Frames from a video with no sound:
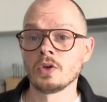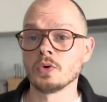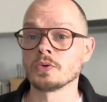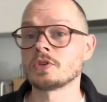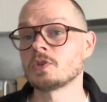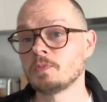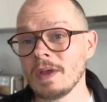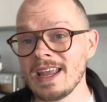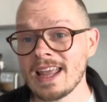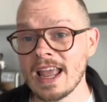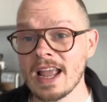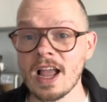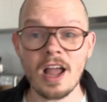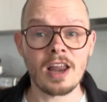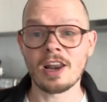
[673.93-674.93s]
you're
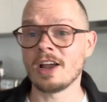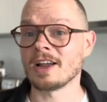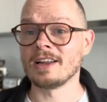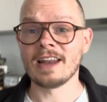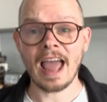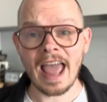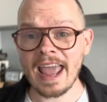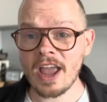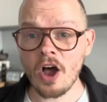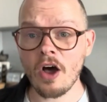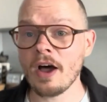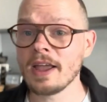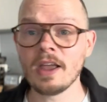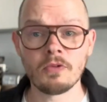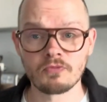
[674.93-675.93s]
speaking like an
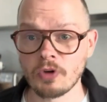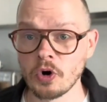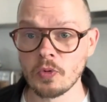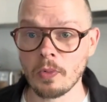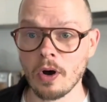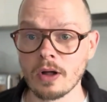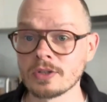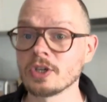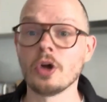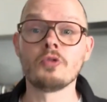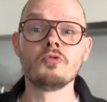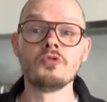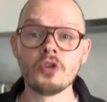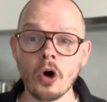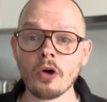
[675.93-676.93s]
AI robot,
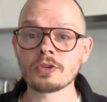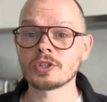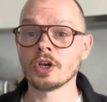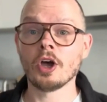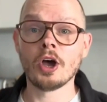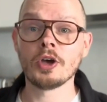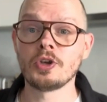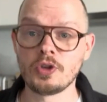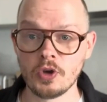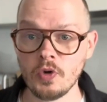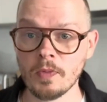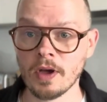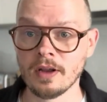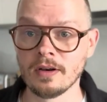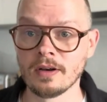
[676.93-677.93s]
not a
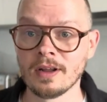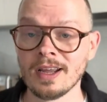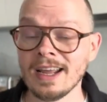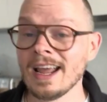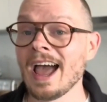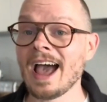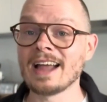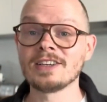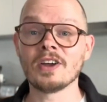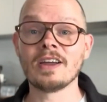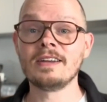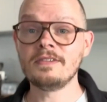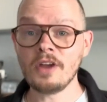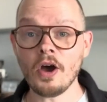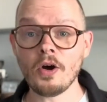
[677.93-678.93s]
human. And I
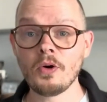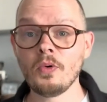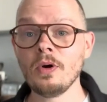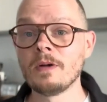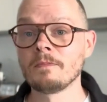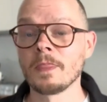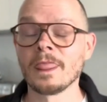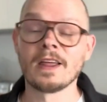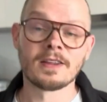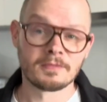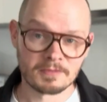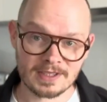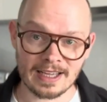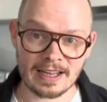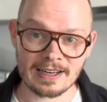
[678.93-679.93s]
know,
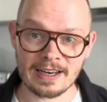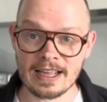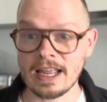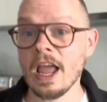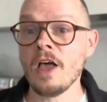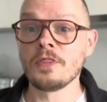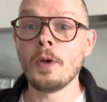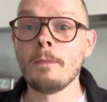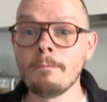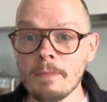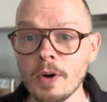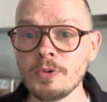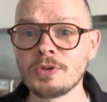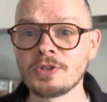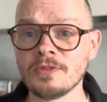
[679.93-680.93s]
sadly, that
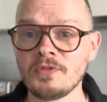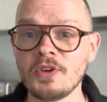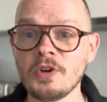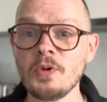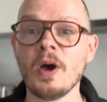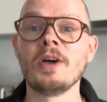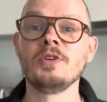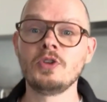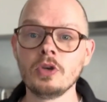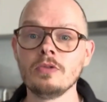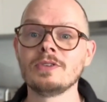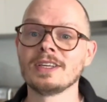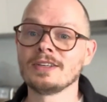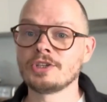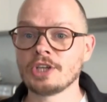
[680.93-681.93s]
most of you are
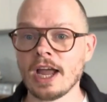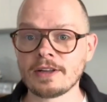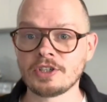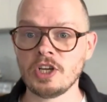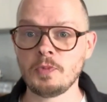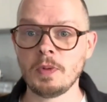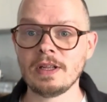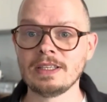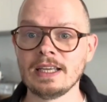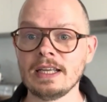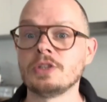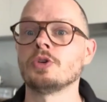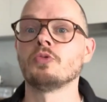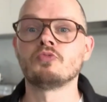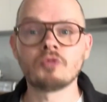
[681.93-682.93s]
using ChatGPT
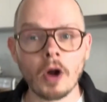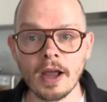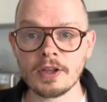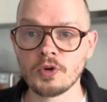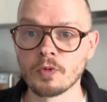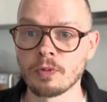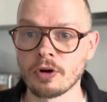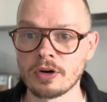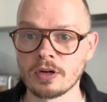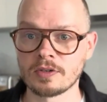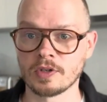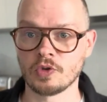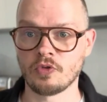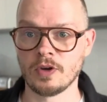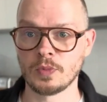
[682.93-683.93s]
to write your product
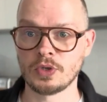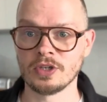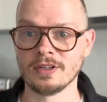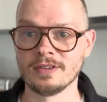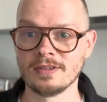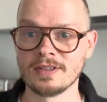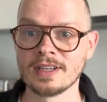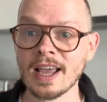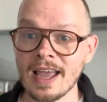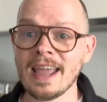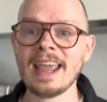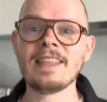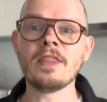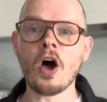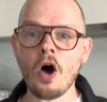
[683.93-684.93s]
descriptions
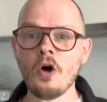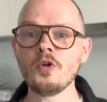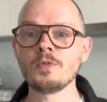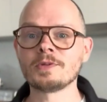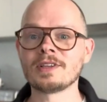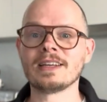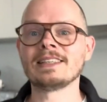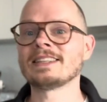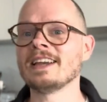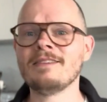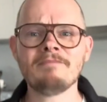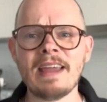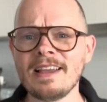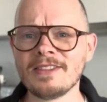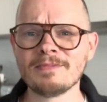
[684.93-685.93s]
in the hopes that it's going to
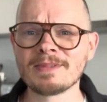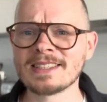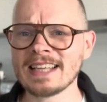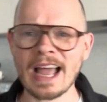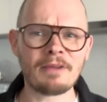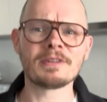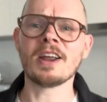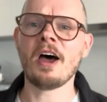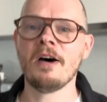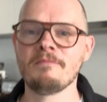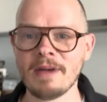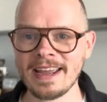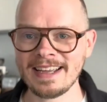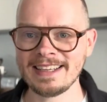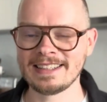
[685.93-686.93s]
make them sound
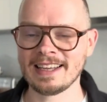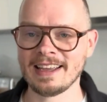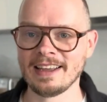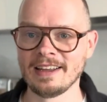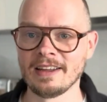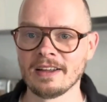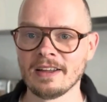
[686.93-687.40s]
amazing.